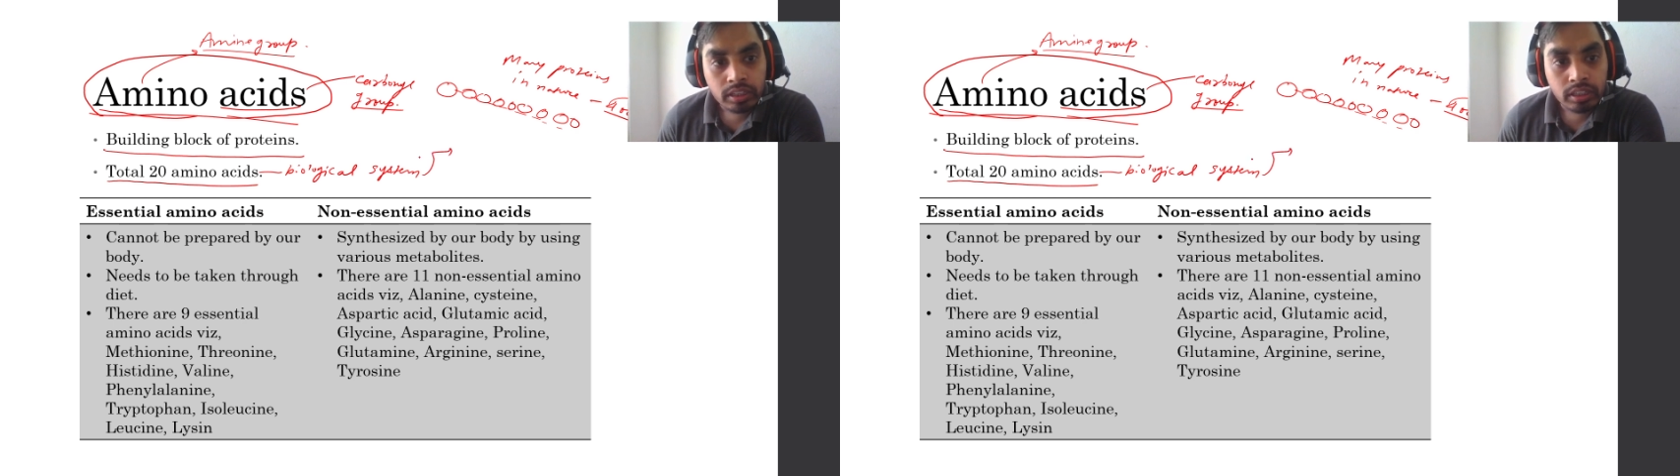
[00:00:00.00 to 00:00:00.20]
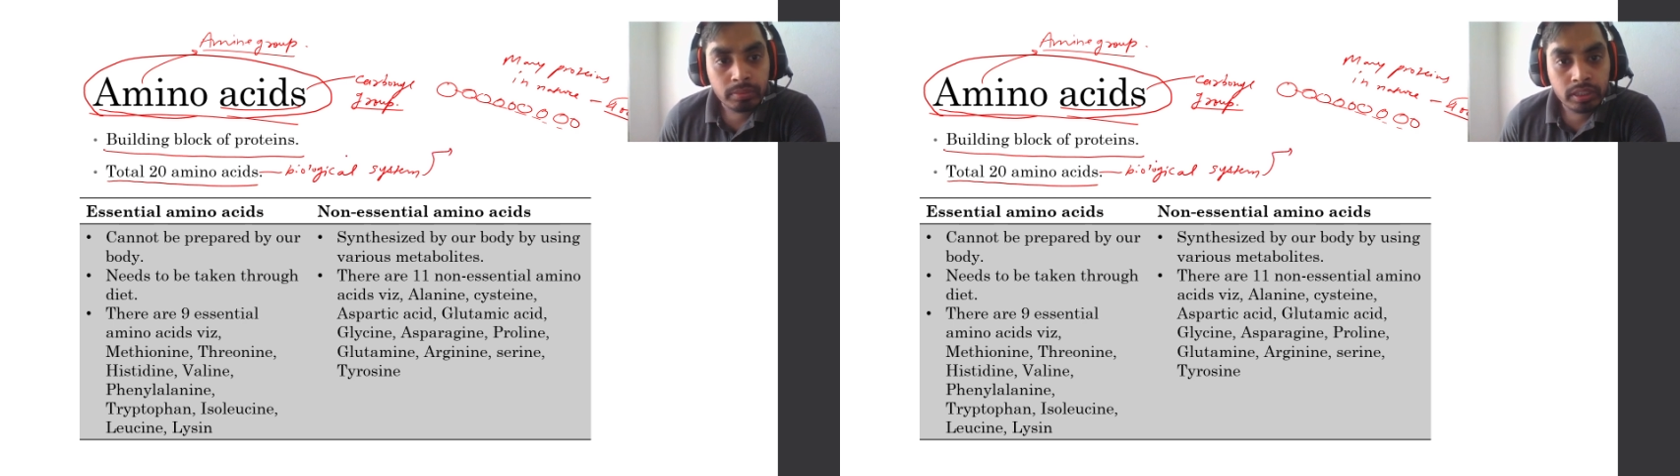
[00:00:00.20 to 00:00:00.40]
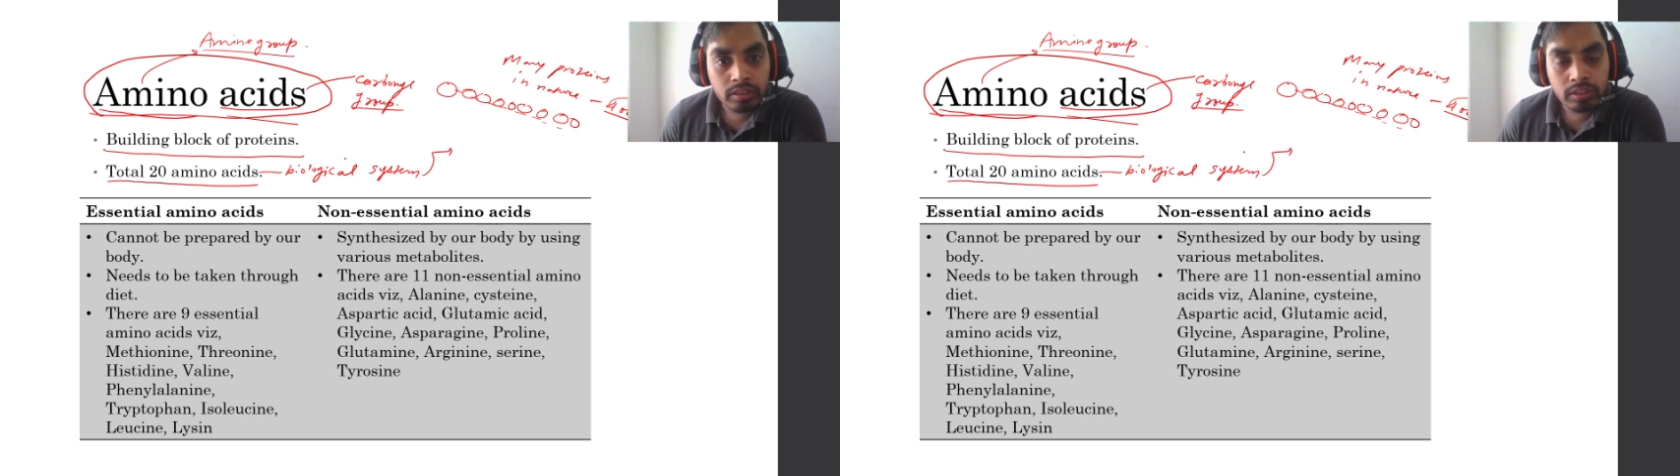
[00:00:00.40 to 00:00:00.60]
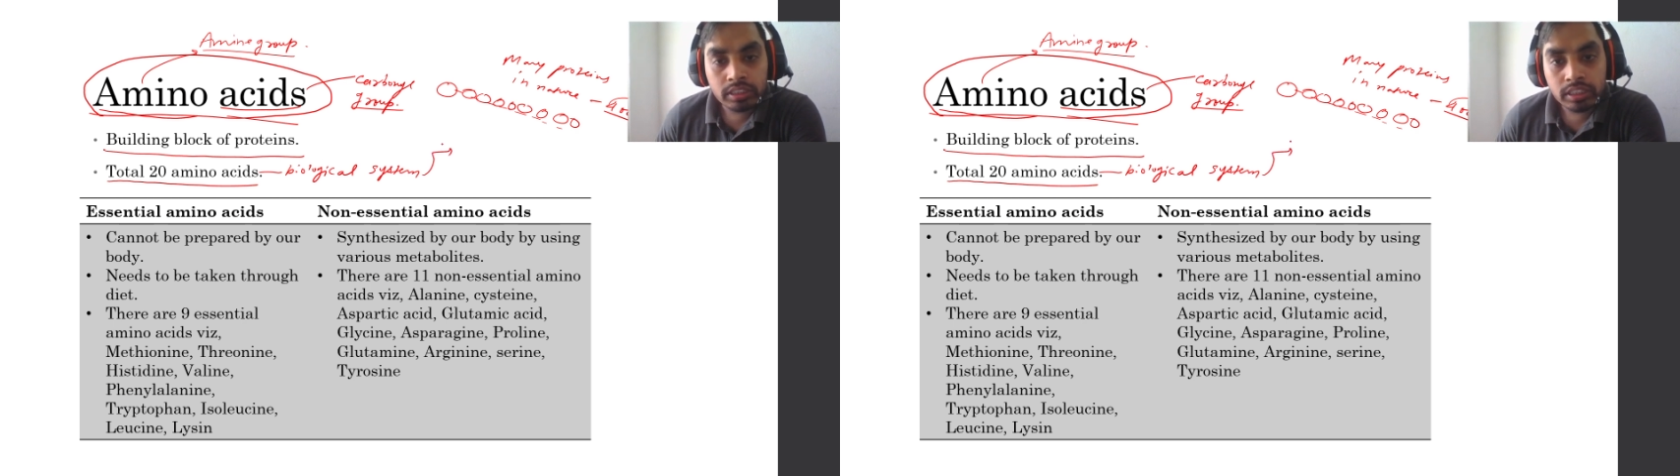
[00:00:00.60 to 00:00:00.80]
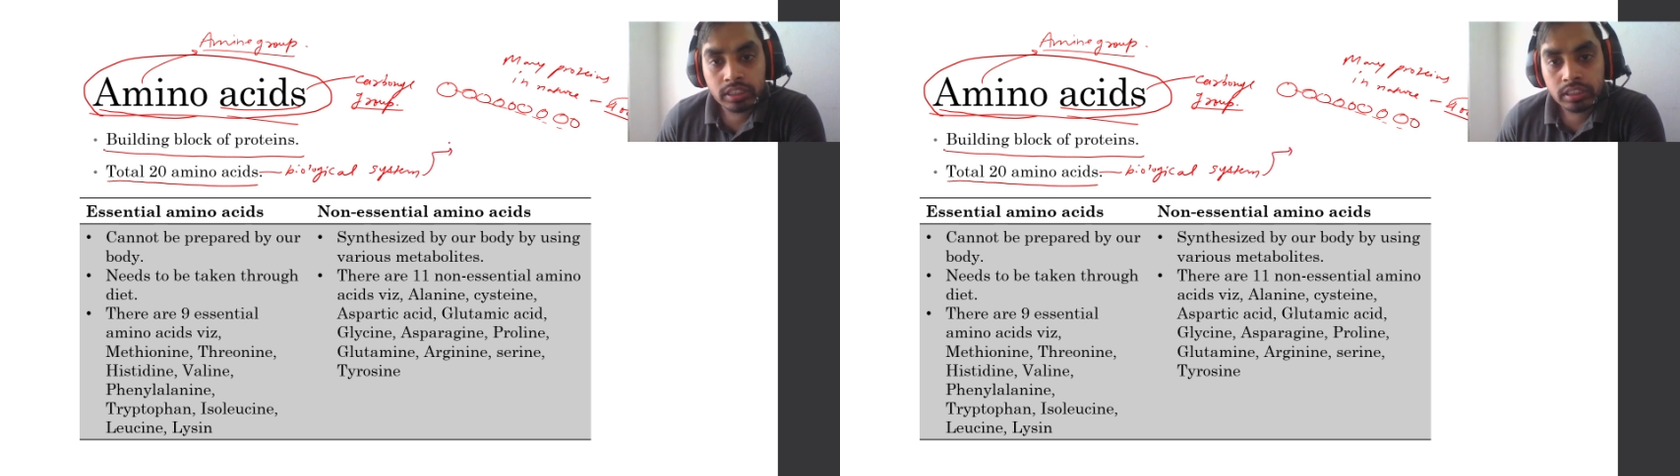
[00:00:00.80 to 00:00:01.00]
amino
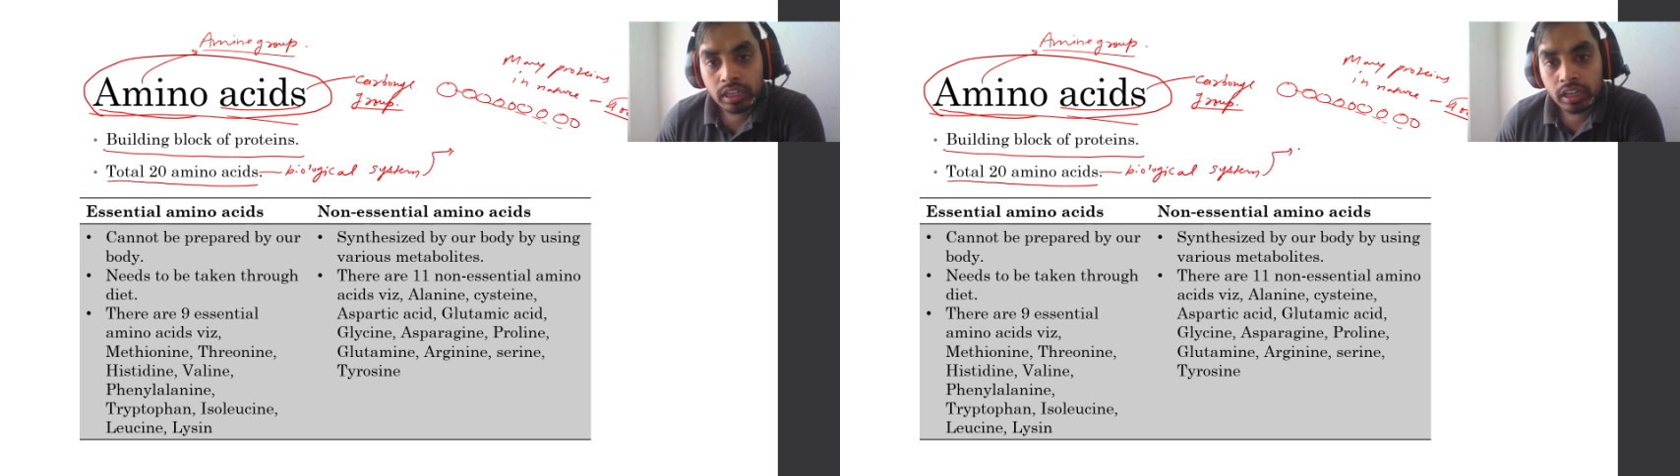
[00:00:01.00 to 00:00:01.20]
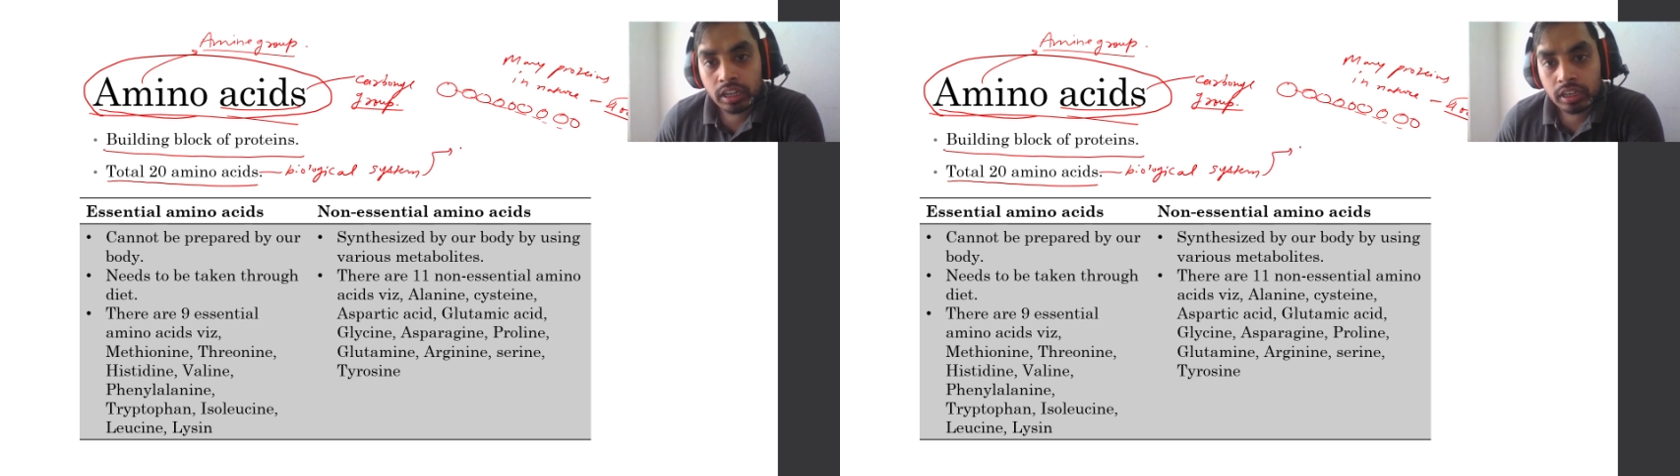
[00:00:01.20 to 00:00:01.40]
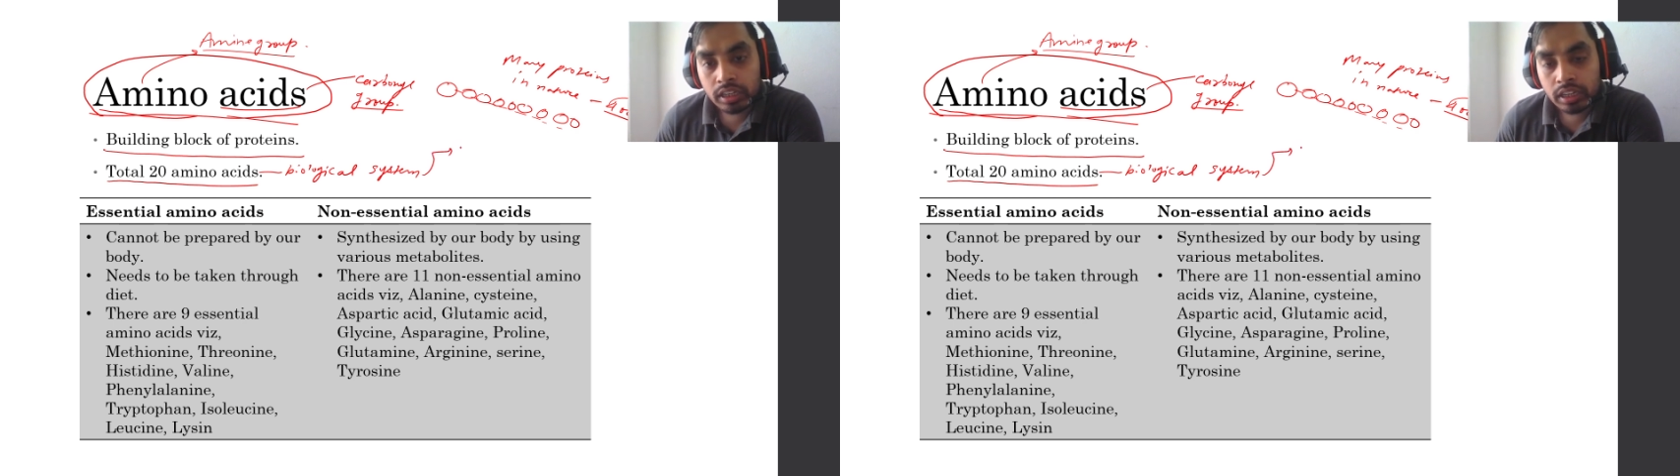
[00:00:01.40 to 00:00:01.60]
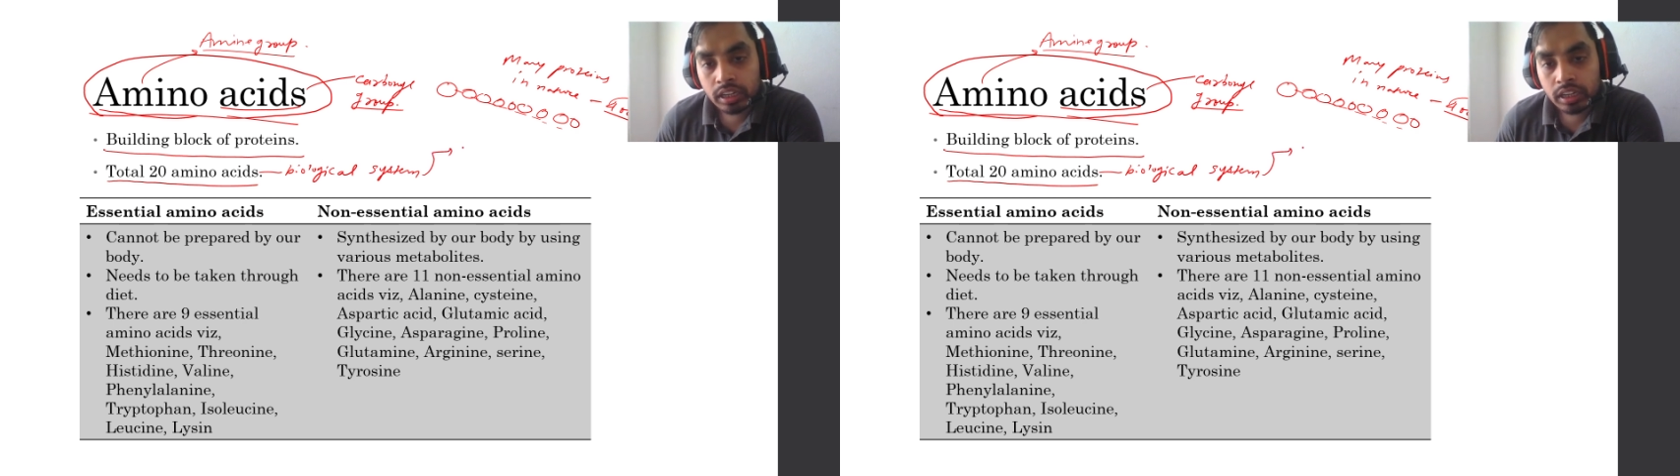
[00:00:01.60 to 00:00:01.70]
acids are